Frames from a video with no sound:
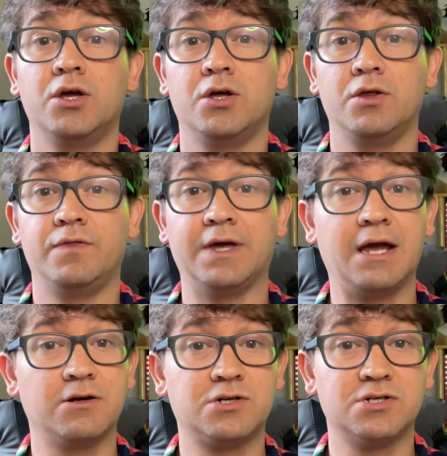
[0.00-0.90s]
the
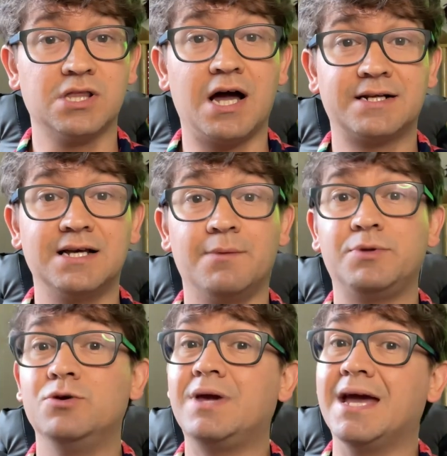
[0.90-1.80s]
character is locked up,
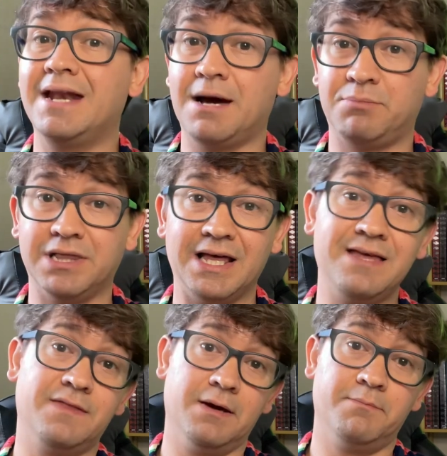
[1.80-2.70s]
you cannot play
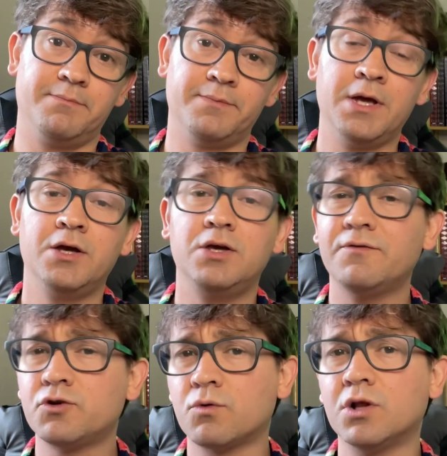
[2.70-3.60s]
them. You
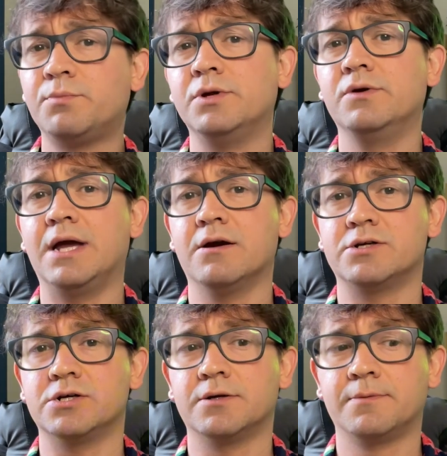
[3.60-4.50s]
have to roll up a new
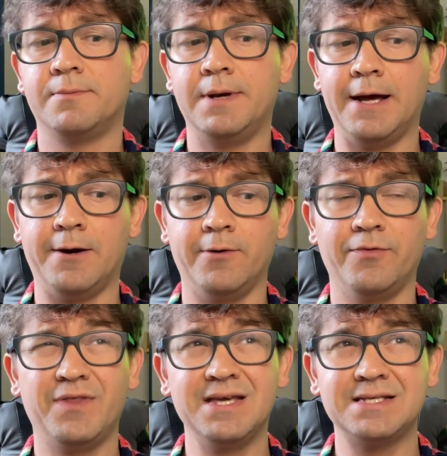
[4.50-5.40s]
character. Now,
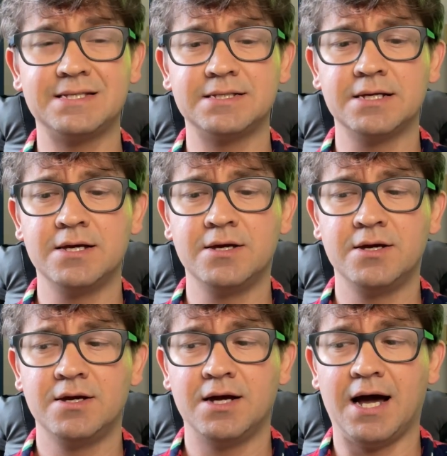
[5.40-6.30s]
this
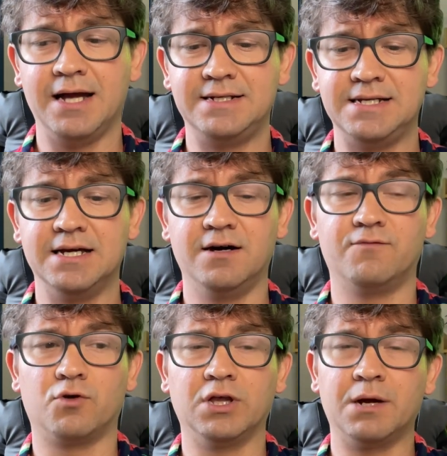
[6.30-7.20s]
idea of
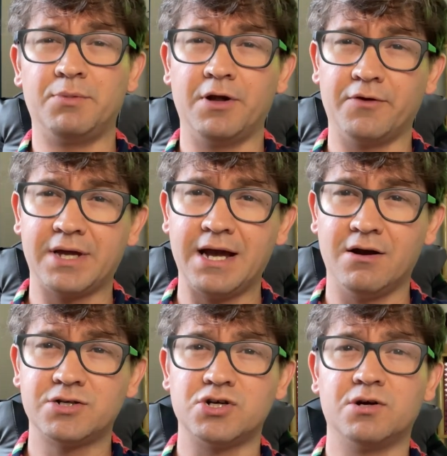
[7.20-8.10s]
rolling up another character,